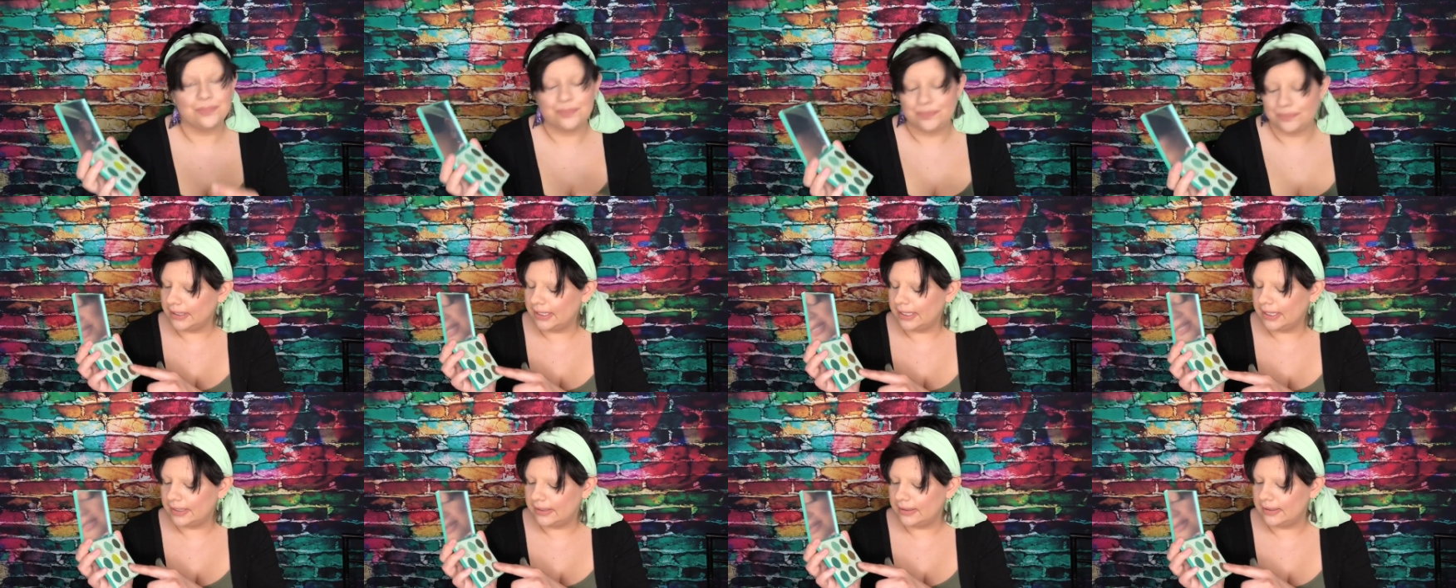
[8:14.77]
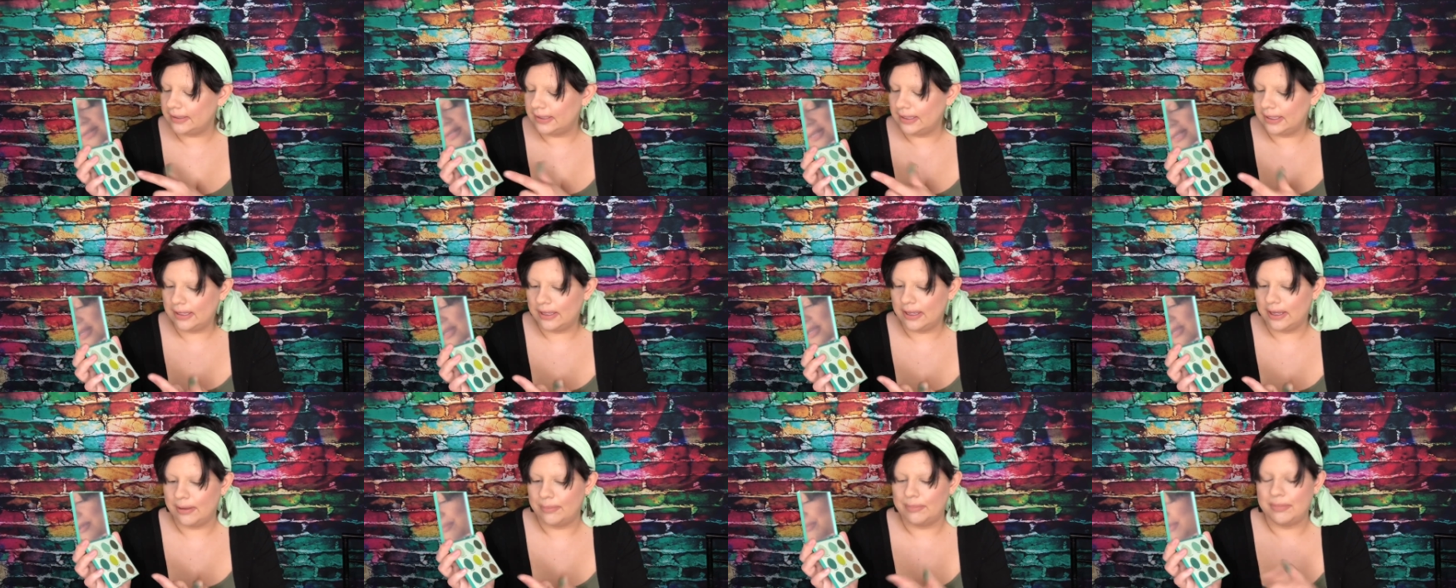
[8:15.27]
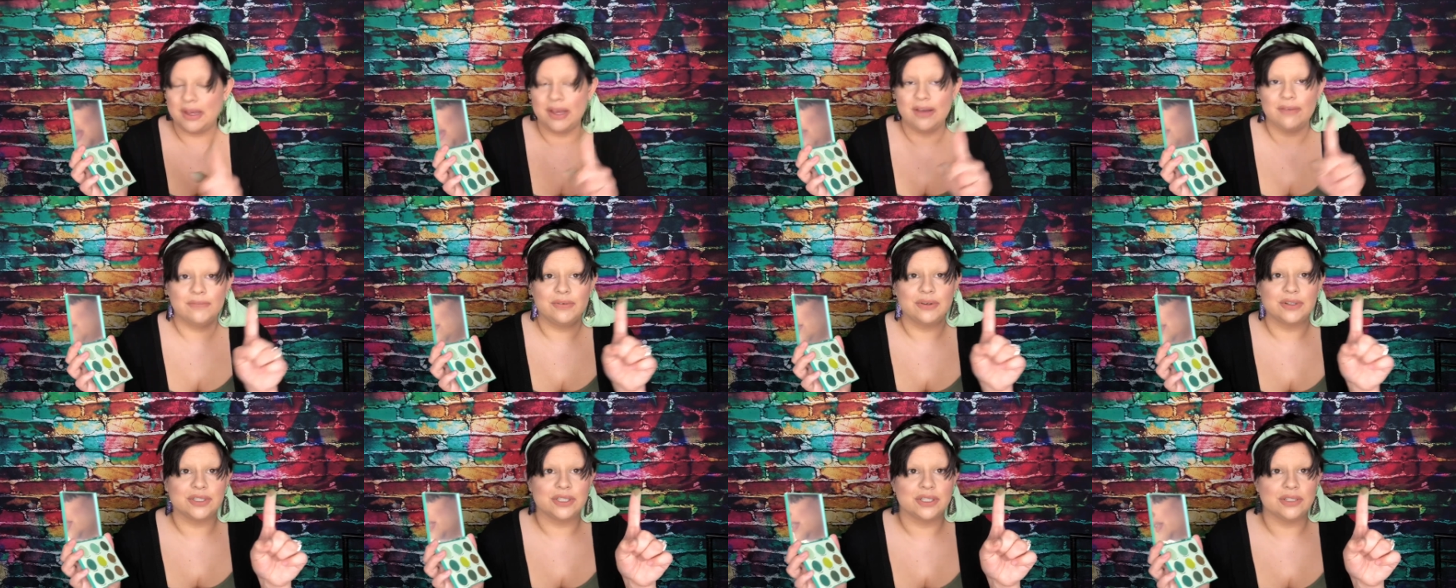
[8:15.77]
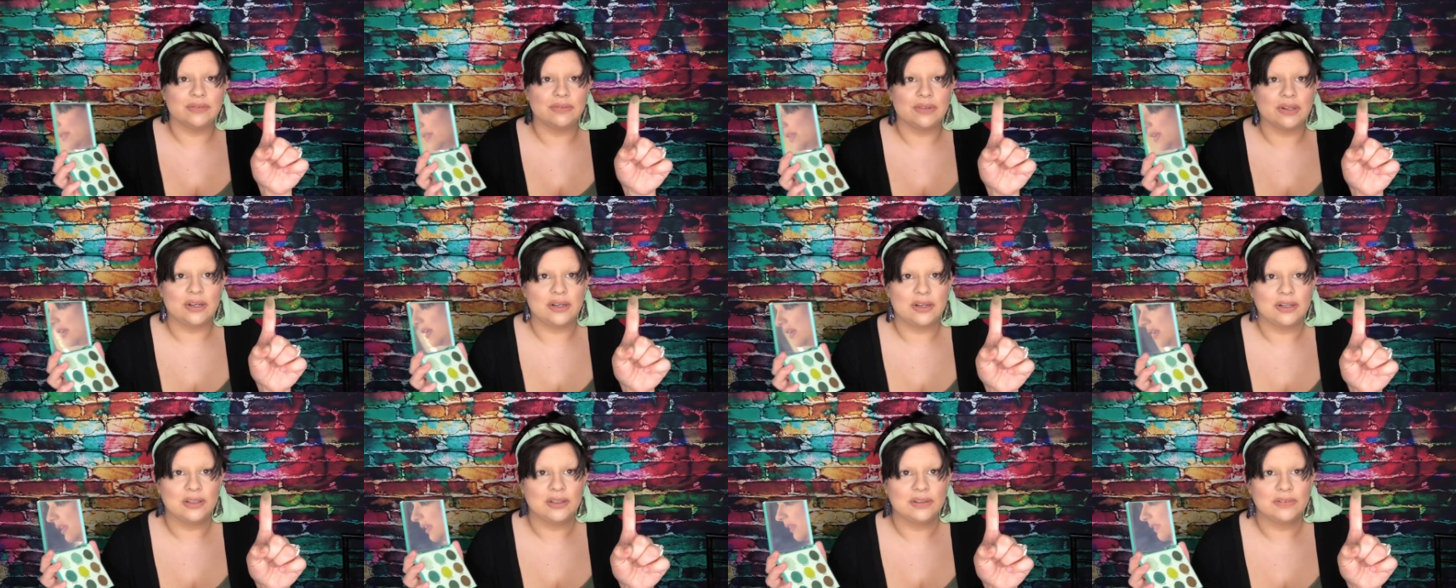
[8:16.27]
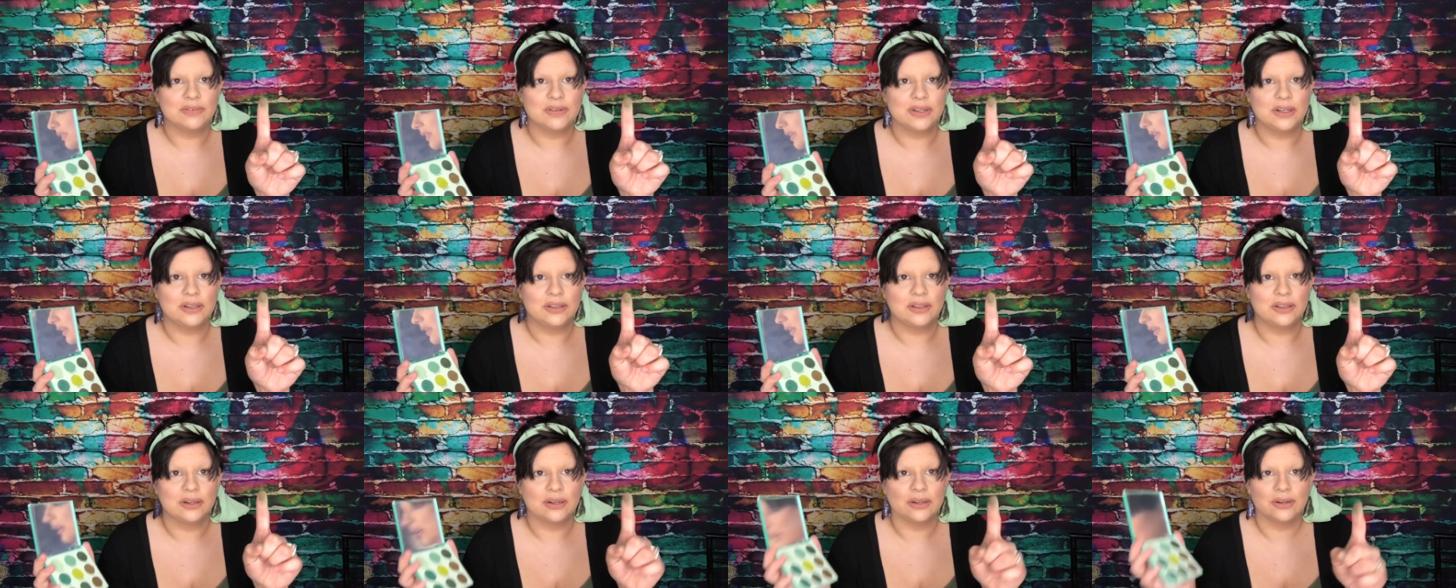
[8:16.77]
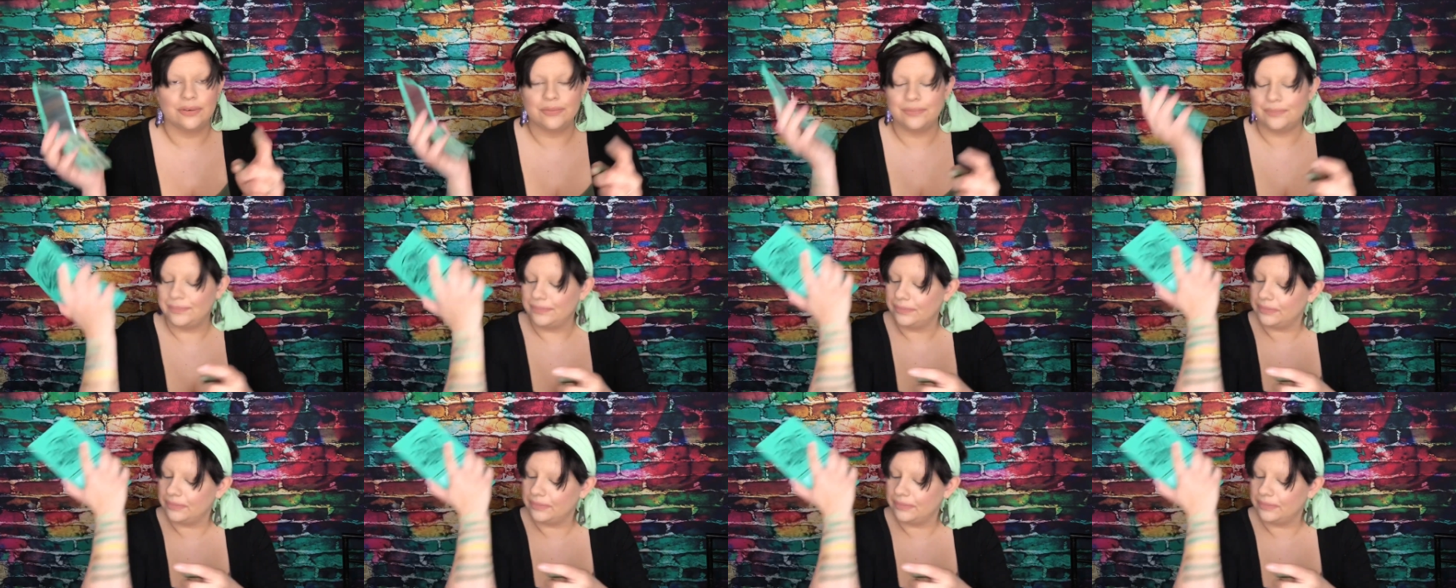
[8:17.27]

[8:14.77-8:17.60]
It's like it's the matte version of the olive color.